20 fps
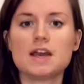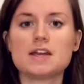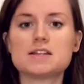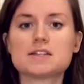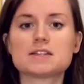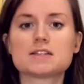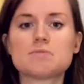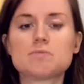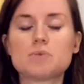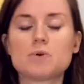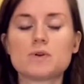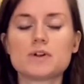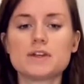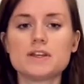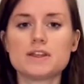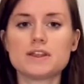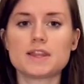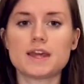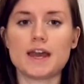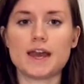And it's
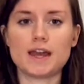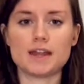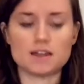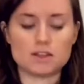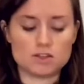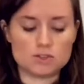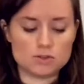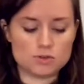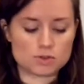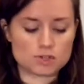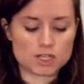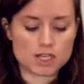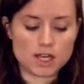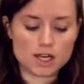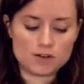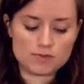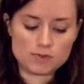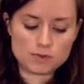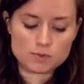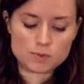important that you are
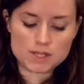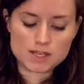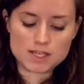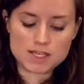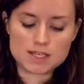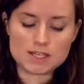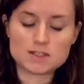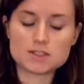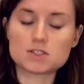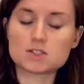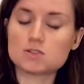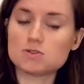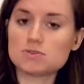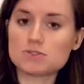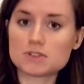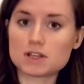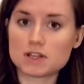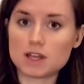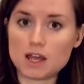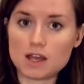careful with these,
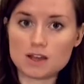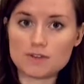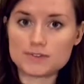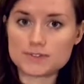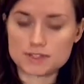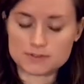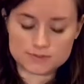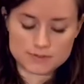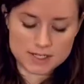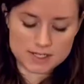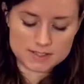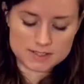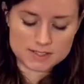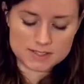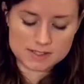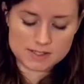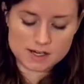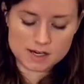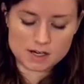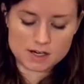use gloves if
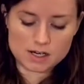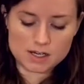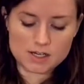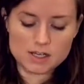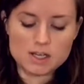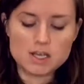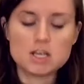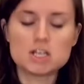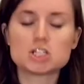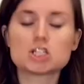necessary.